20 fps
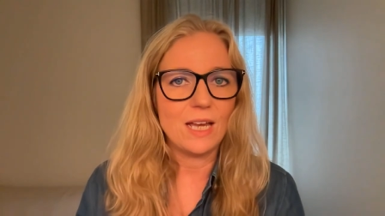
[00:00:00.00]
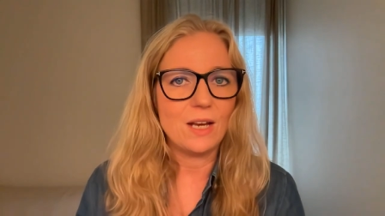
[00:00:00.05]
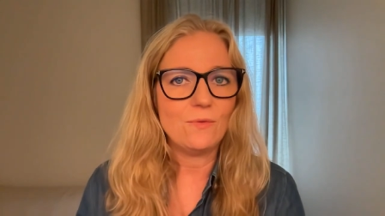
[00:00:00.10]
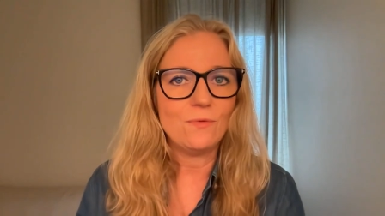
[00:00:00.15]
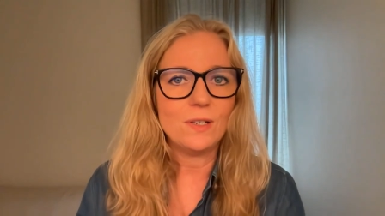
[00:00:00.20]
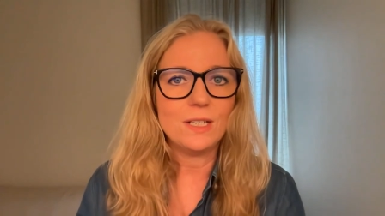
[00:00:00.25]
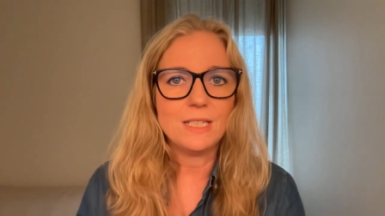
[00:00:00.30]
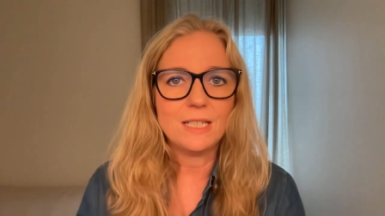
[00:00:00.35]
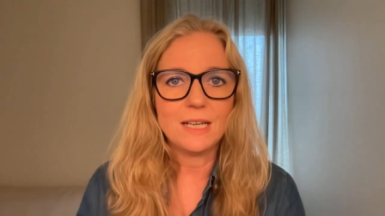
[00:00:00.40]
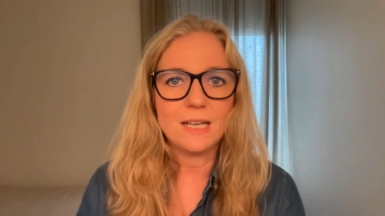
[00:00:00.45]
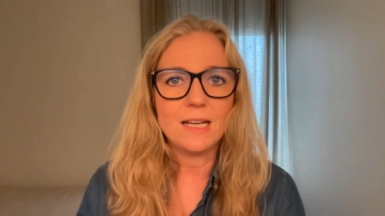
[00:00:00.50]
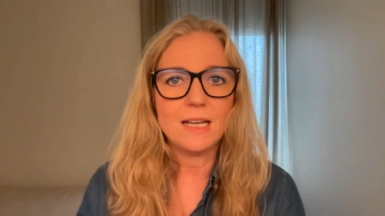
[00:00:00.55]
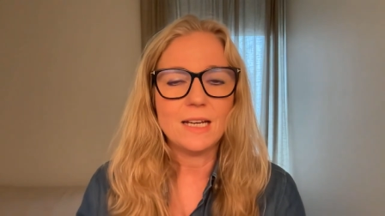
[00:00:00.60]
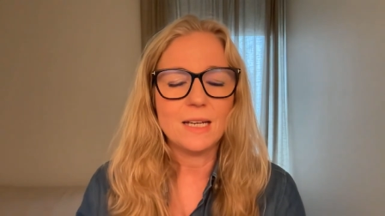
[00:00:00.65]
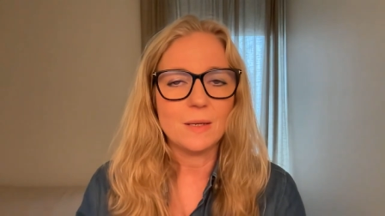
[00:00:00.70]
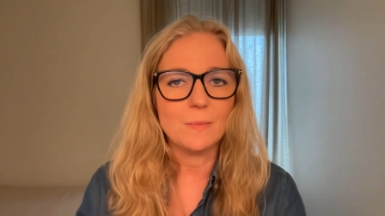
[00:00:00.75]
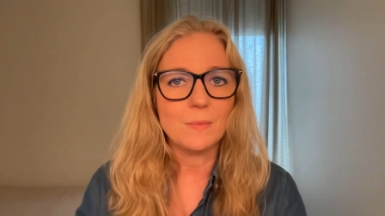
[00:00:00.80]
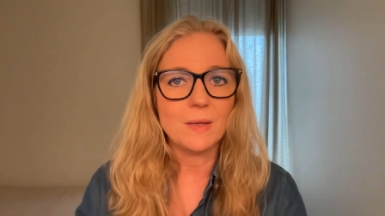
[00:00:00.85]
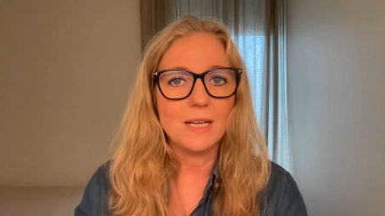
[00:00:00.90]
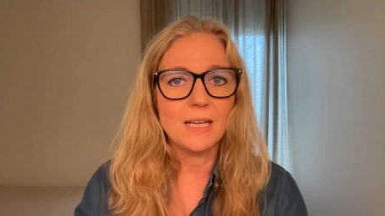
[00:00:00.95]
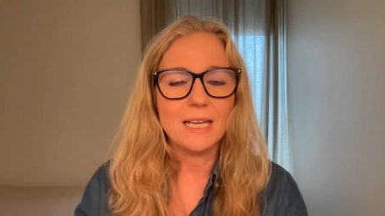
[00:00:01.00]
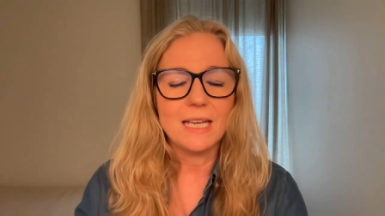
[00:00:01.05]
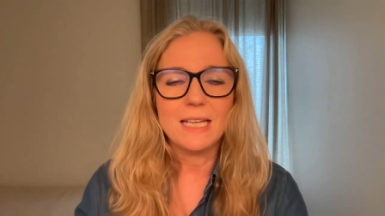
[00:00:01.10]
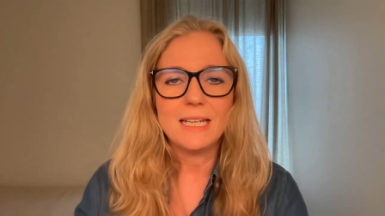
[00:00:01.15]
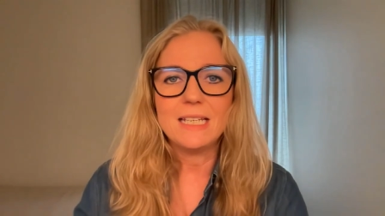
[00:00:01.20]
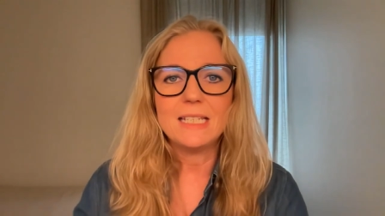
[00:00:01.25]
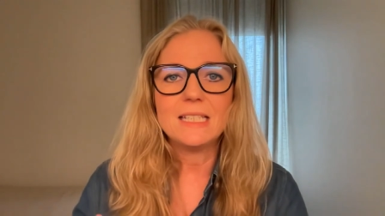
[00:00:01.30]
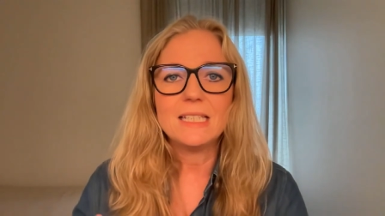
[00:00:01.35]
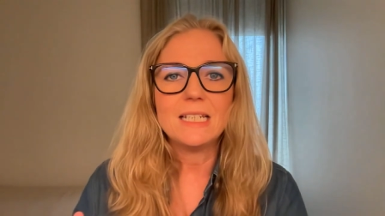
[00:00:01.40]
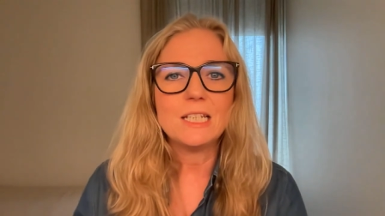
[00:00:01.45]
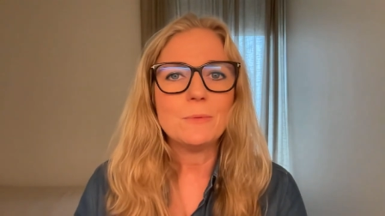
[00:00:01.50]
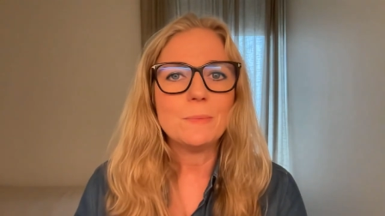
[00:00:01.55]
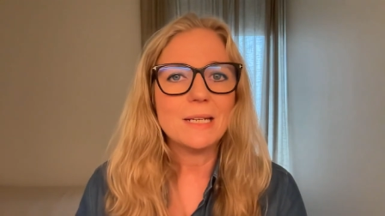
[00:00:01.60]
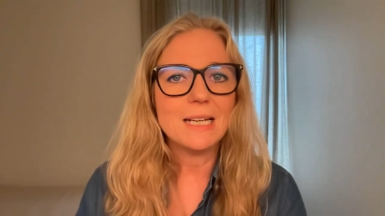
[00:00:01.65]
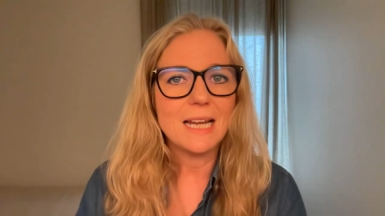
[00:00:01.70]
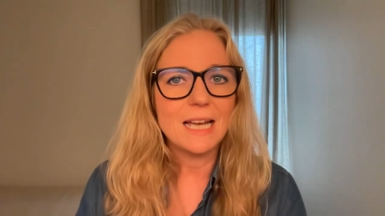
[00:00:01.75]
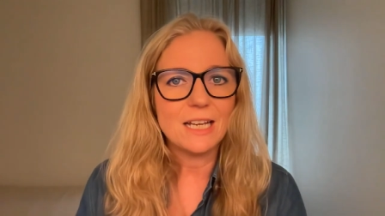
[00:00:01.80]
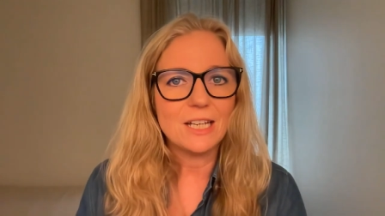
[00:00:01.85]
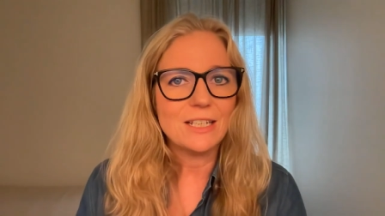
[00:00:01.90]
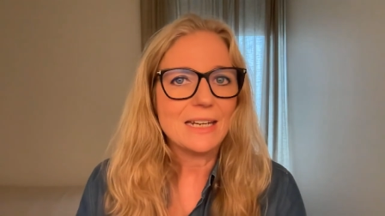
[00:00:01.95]
Every time, it is a little
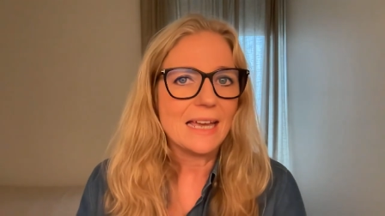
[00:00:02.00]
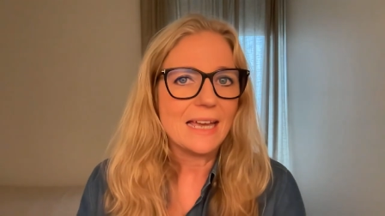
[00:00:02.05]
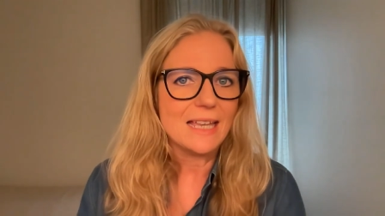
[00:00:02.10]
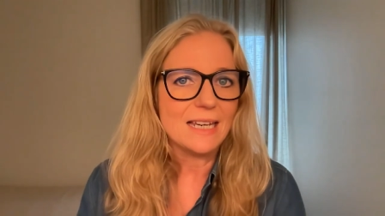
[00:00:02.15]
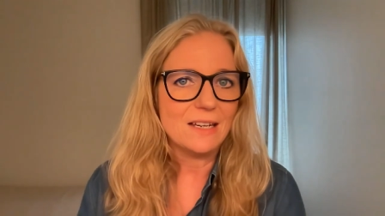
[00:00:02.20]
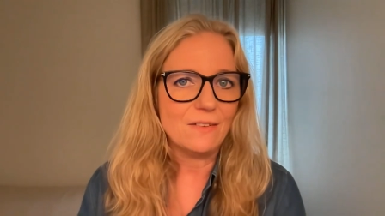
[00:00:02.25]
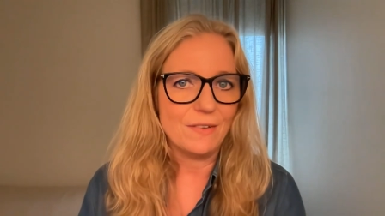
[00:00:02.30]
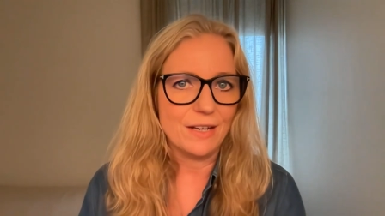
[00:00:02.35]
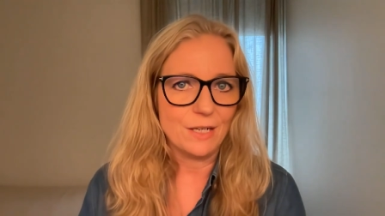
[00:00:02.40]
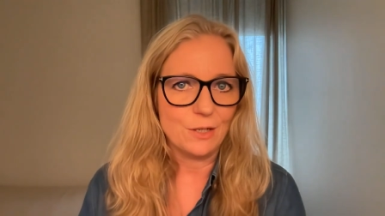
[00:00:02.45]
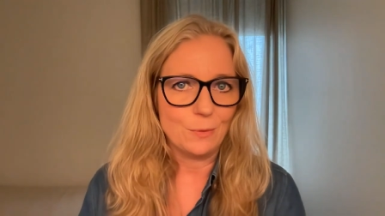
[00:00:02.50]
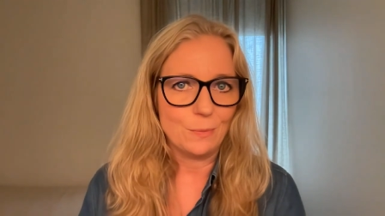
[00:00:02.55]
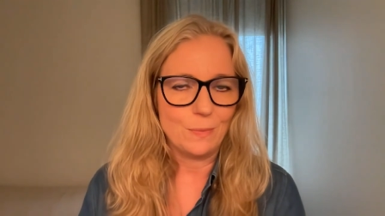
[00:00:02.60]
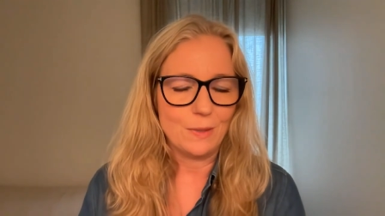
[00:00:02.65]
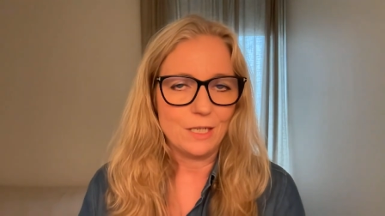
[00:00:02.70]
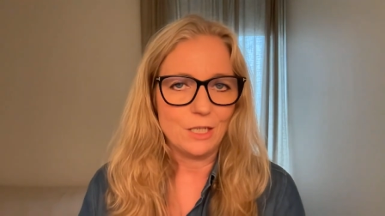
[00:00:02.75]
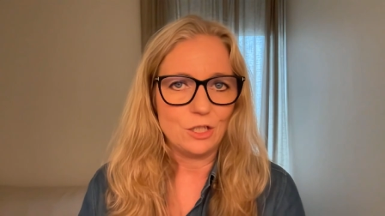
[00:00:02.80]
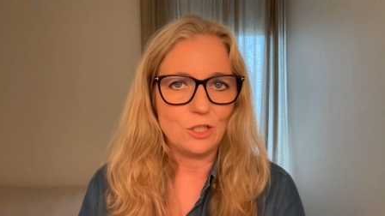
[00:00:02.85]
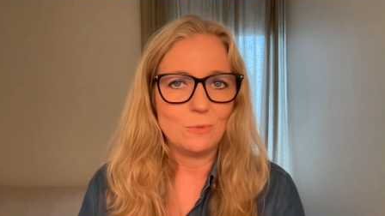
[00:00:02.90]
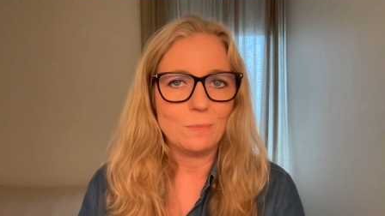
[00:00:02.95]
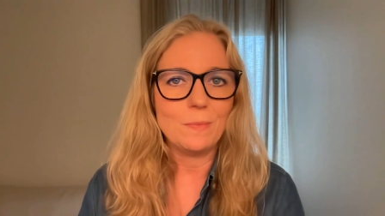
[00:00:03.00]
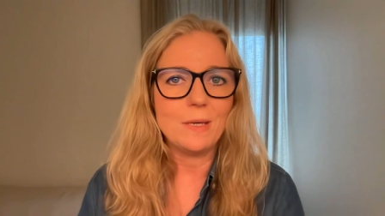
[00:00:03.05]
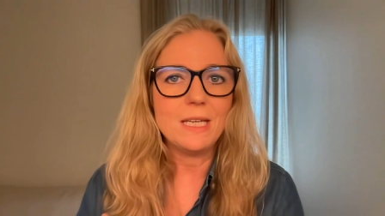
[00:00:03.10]
bit like an elevator pitch.